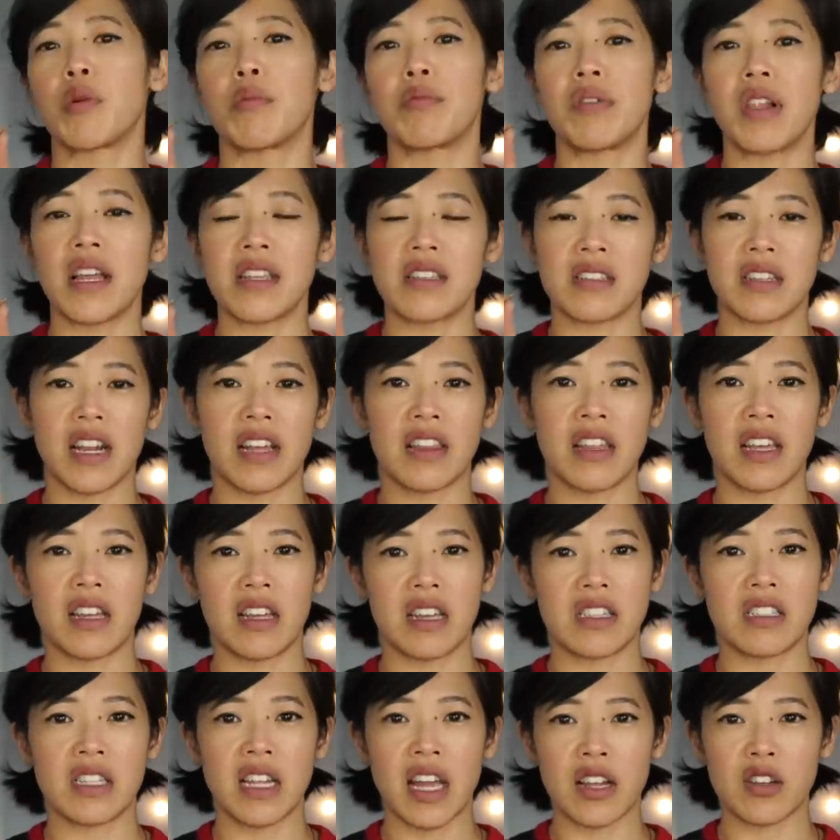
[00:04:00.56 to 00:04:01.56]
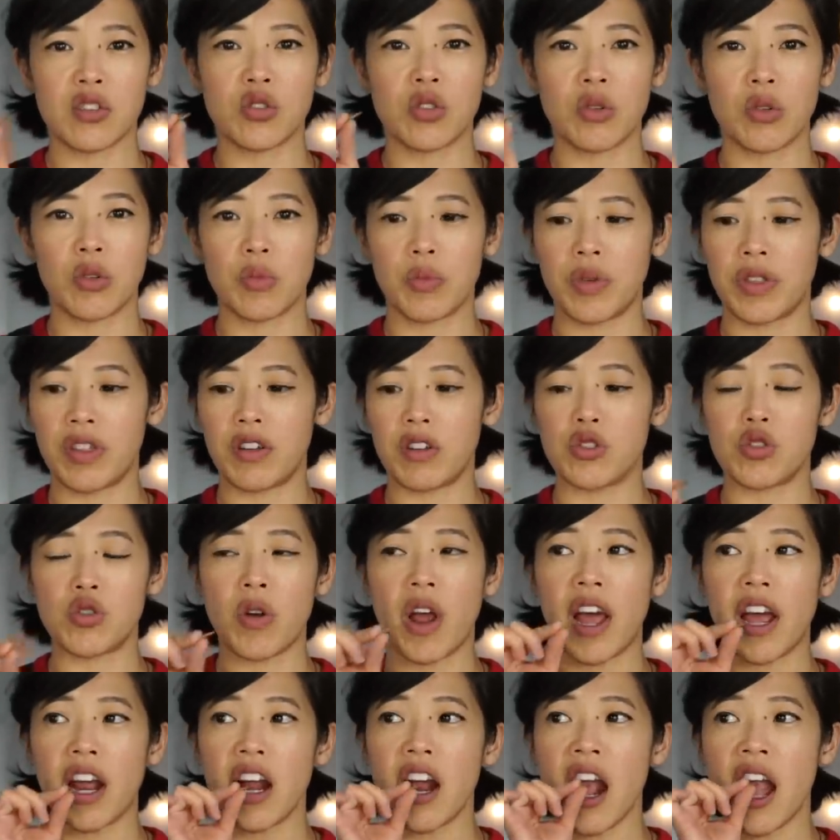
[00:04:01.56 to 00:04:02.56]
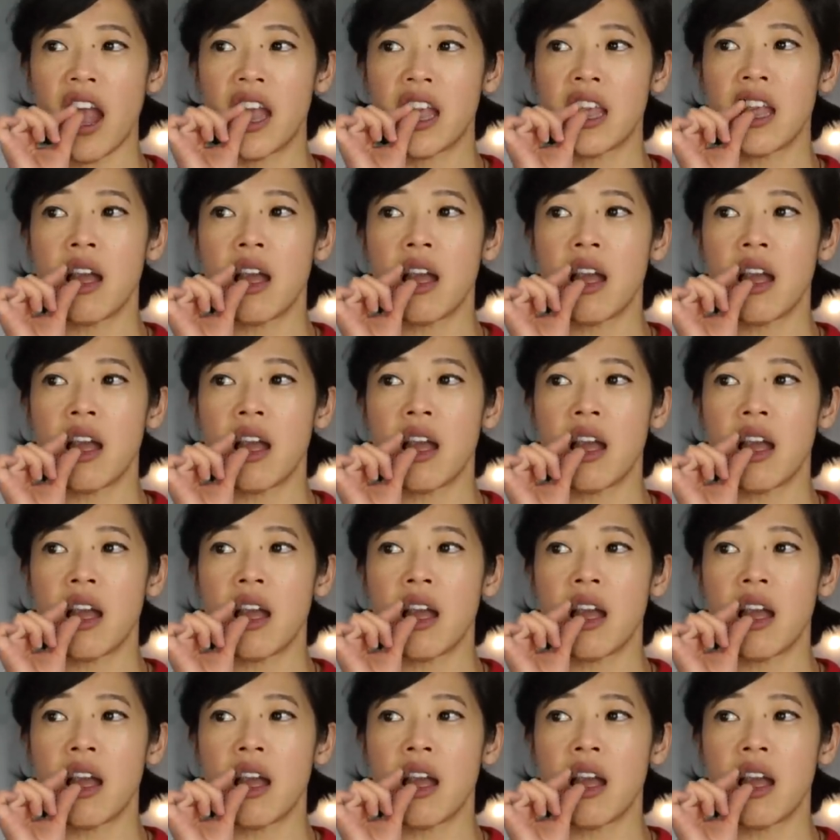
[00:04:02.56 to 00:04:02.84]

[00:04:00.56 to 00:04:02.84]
more pleasant, I think, in texture when they're drier.